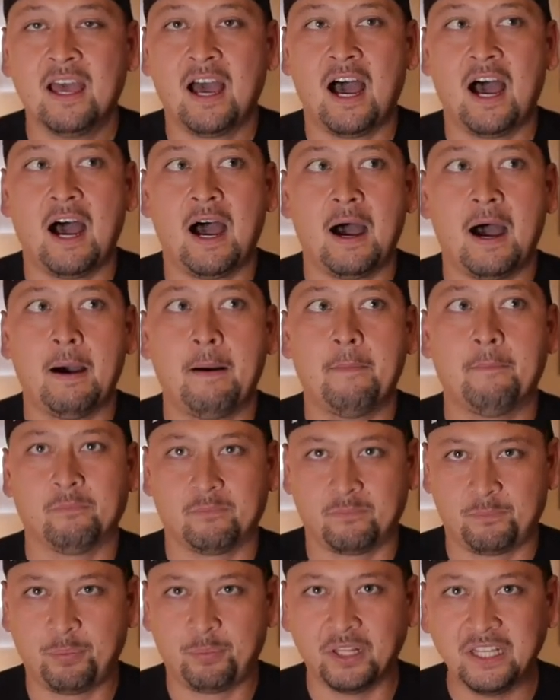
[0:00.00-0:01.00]

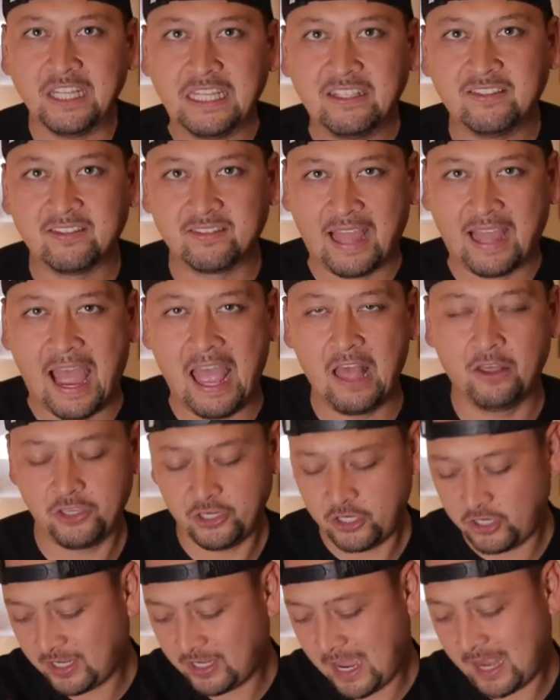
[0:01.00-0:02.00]
police style.
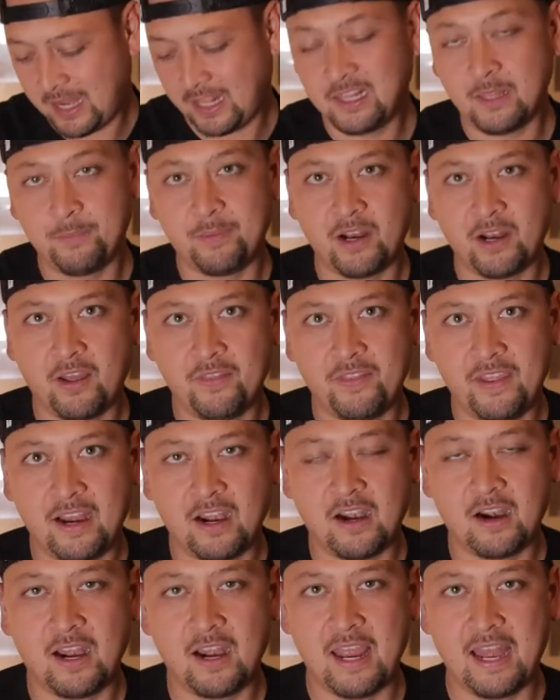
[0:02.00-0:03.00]
You know, you can kind of clip it on
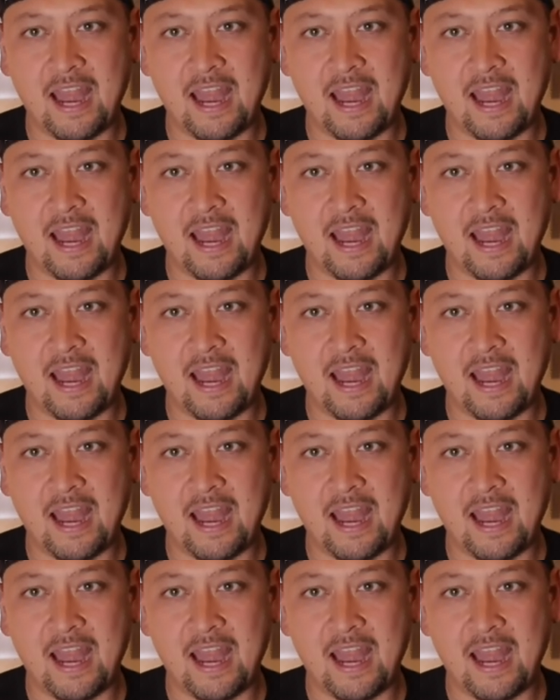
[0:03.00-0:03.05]
there.